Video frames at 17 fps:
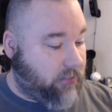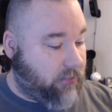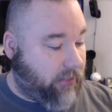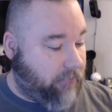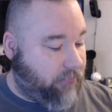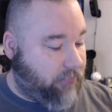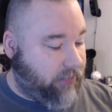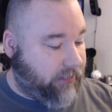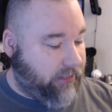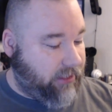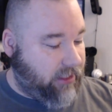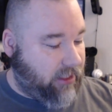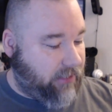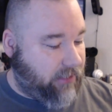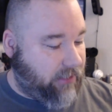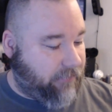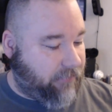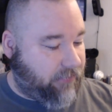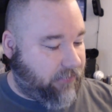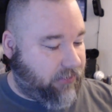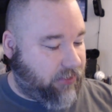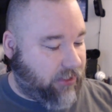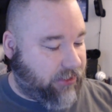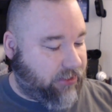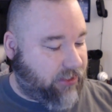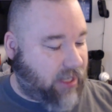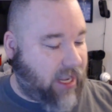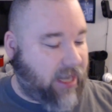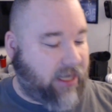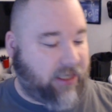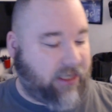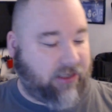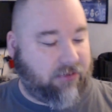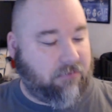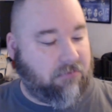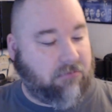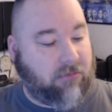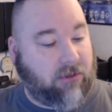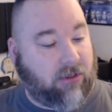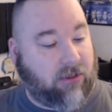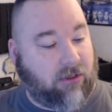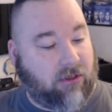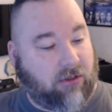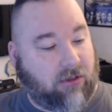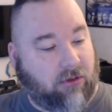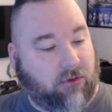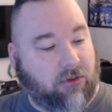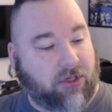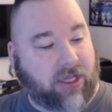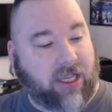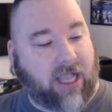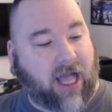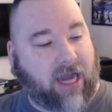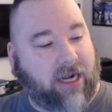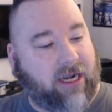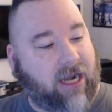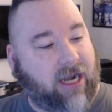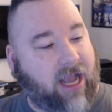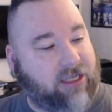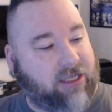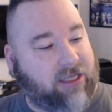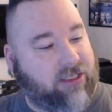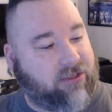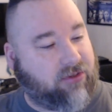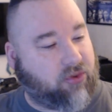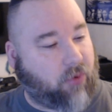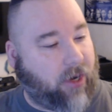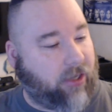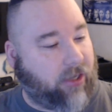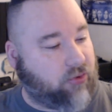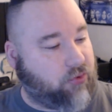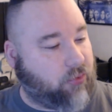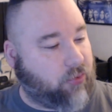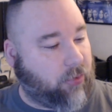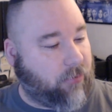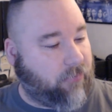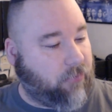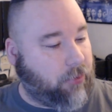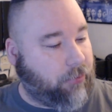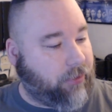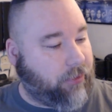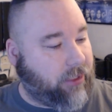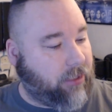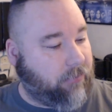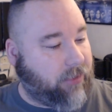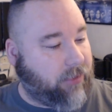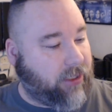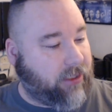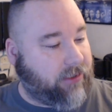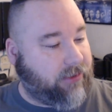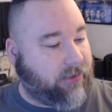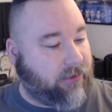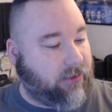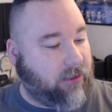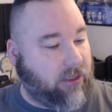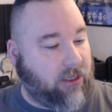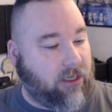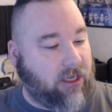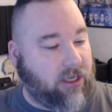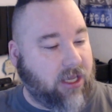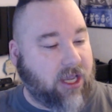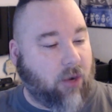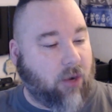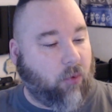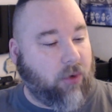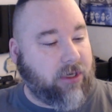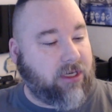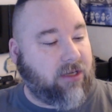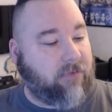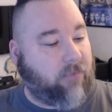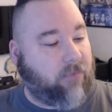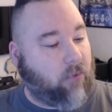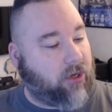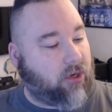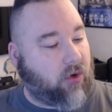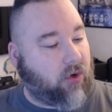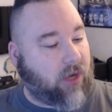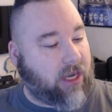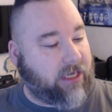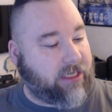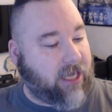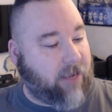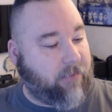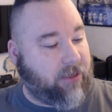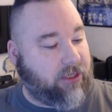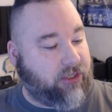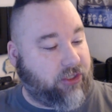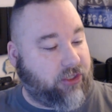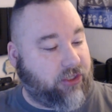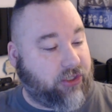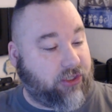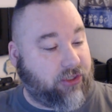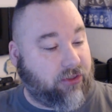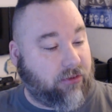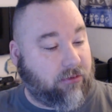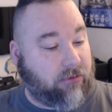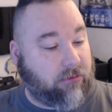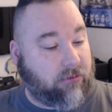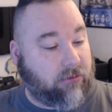So I believe, just kind of looking at it, it acts as a regular Sword of Wounding, but you get 1d4 necrotic damage.